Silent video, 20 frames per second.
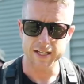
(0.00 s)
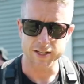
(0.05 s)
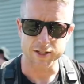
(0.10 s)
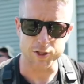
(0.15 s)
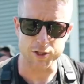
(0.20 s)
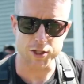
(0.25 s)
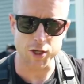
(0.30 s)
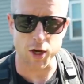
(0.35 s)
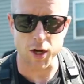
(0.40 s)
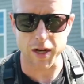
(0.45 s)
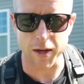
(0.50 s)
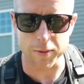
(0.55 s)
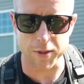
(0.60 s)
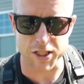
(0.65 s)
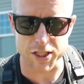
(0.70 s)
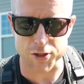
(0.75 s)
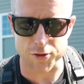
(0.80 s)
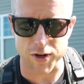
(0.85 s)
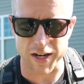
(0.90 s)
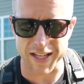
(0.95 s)
You saw how we
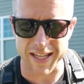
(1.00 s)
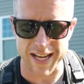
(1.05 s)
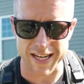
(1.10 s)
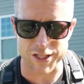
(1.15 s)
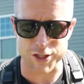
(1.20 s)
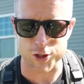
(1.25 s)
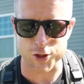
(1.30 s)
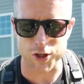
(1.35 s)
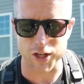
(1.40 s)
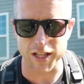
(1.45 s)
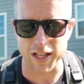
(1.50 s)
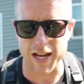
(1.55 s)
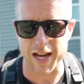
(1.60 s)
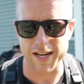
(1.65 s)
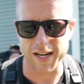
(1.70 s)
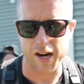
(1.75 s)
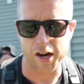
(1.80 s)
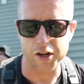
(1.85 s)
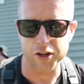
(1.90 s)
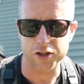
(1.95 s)
just ran that string
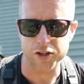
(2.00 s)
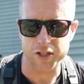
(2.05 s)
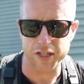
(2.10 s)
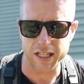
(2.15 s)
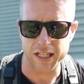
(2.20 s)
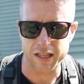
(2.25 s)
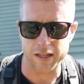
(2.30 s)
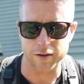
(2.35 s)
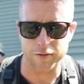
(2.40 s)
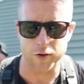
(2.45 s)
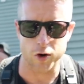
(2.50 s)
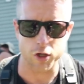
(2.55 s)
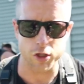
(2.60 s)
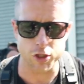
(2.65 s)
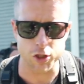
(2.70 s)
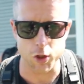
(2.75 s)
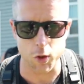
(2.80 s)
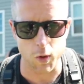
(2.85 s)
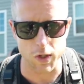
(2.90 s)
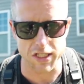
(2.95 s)
line underneath of our
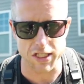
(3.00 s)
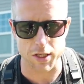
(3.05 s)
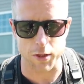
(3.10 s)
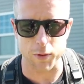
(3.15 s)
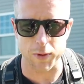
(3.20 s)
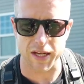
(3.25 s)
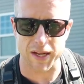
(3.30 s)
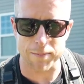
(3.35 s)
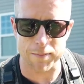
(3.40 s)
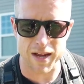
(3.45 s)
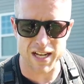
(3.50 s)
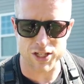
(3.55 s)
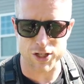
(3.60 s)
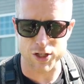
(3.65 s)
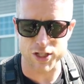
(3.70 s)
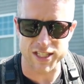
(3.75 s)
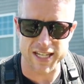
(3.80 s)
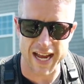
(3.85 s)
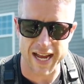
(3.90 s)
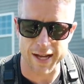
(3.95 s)
joist so that we can measure
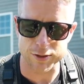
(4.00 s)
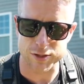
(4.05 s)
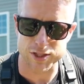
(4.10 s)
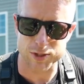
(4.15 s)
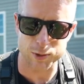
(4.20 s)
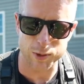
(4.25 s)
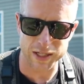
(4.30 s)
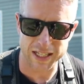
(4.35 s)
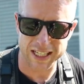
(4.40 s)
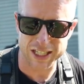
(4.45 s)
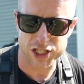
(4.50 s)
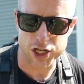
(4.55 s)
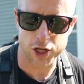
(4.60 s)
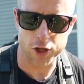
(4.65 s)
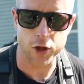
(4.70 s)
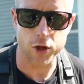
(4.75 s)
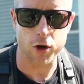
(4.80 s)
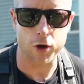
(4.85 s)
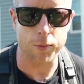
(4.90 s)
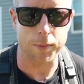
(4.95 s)
down to each
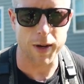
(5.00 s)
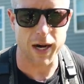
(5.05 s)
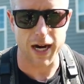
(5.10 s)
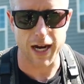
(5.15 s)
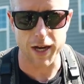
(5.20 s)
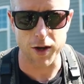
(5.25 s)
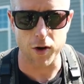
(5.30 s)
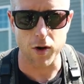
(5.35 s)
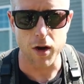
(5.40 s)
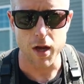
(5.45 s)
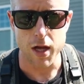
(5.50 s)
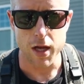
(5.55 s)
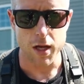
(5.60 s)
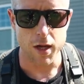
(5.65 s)
helical pile.